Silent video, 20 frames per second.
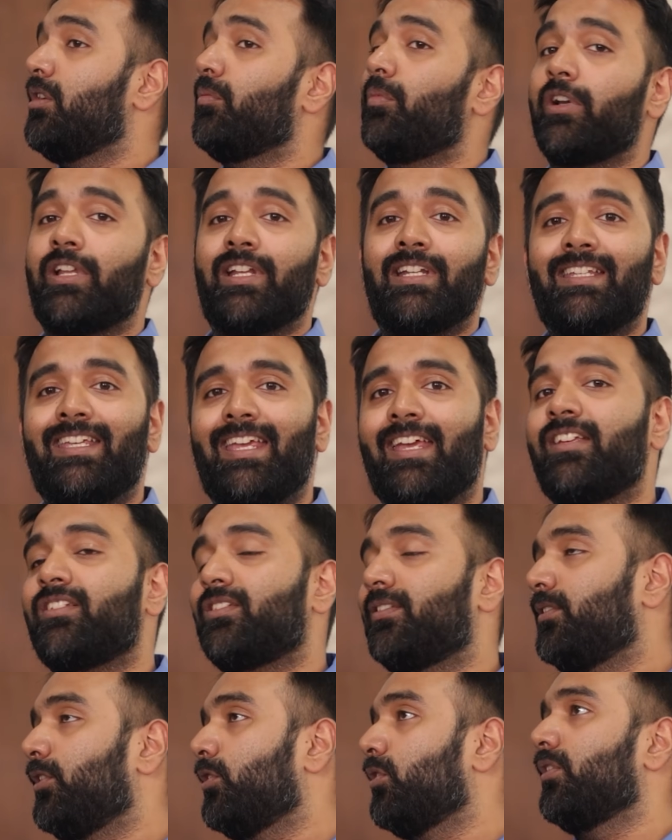but in
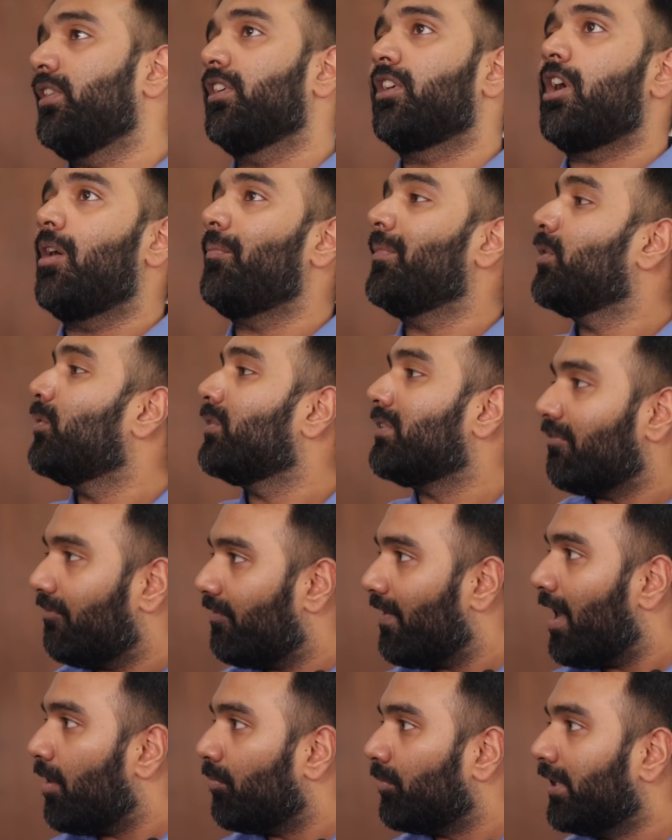case, they're coming with a
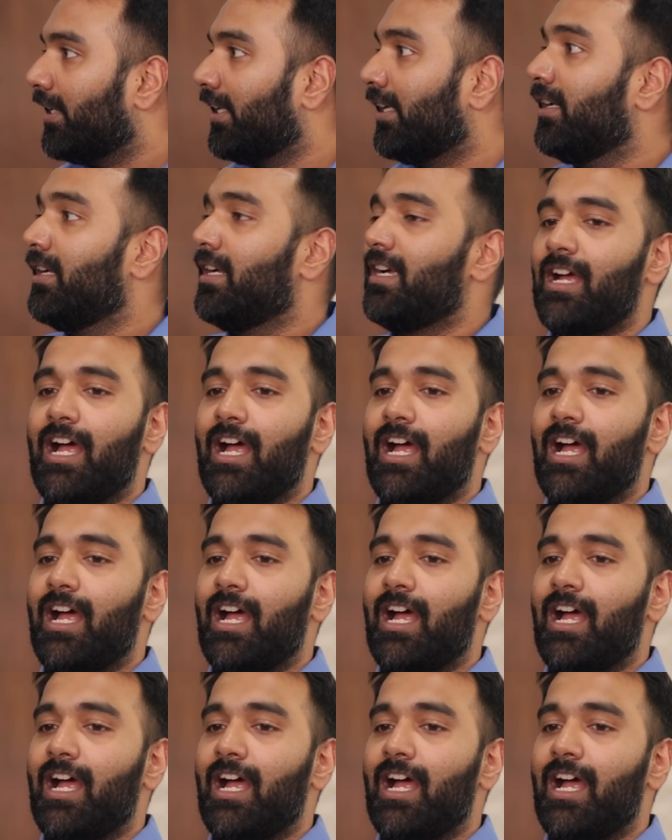family